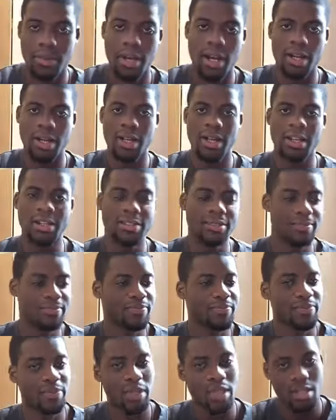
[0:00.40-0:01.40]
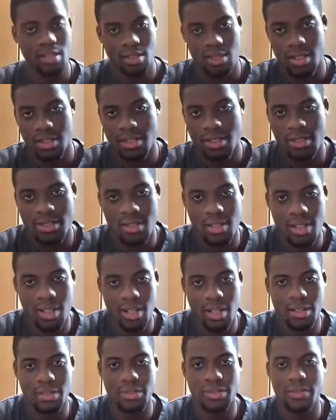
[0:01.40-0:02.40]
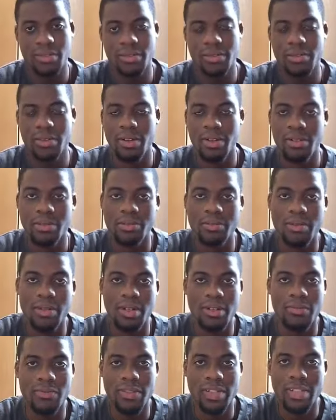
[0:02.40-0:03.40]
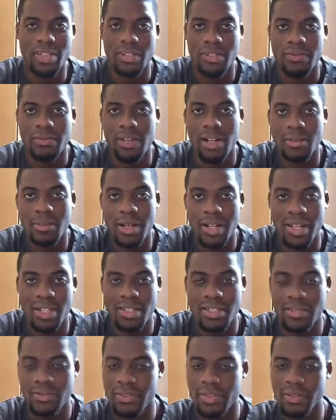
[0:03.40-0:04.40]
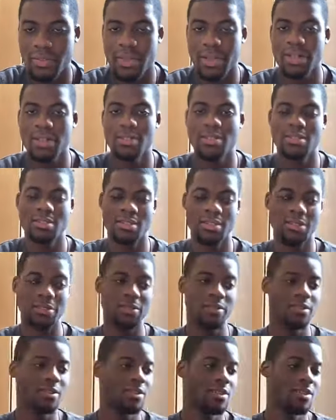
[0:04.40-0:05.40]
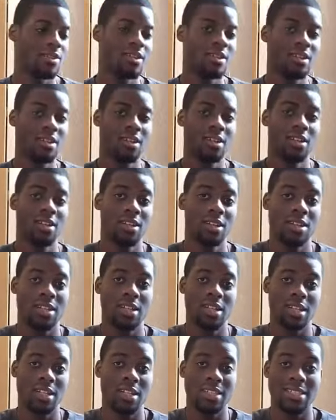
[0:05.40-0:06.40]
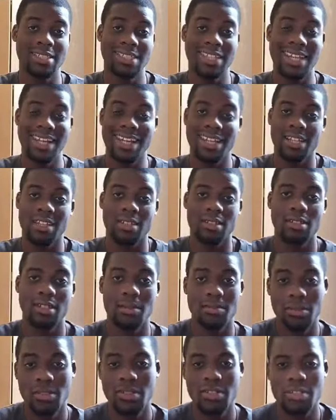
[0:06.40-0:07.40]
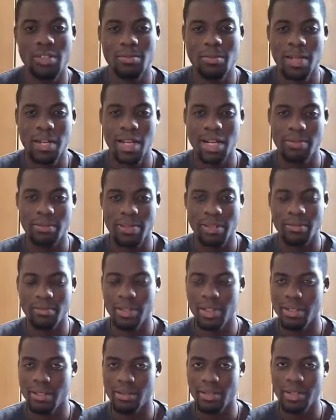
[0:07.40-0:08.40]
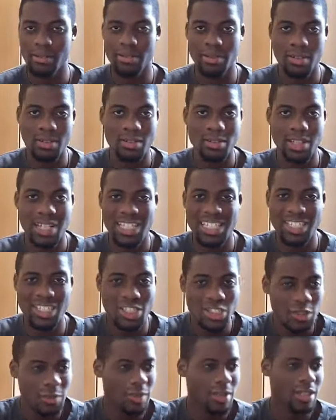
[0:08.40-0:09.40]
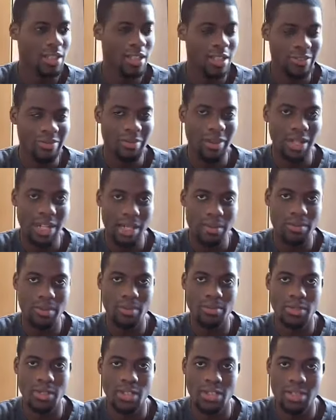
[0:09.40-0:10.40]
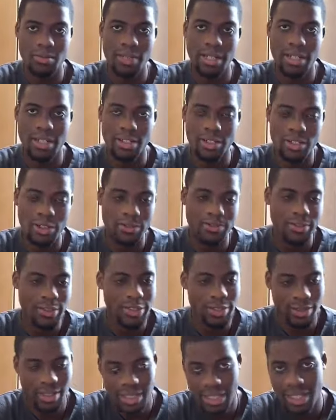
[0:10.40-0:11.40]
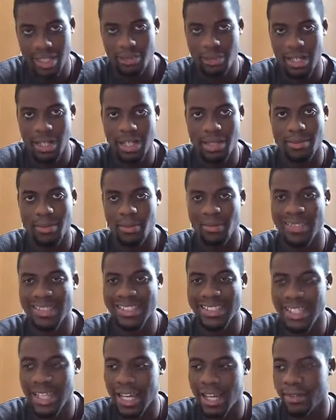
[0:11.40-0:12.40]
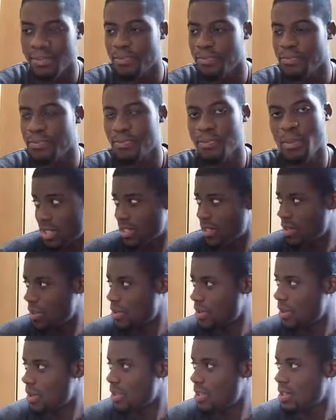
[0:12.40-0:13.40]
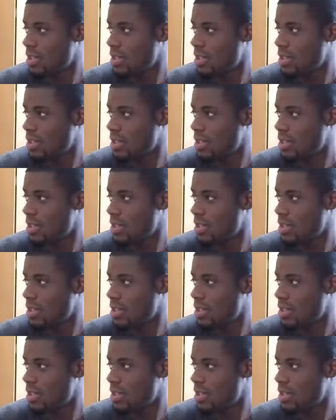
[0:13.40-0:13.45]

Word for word: Alright guys, so I told you that I'll do um, a video of how my interview went, so let's get it. I'm doing this on my iPad by the way because I stupidly left my laptop charger back at home, so clearly my laptop is dead. So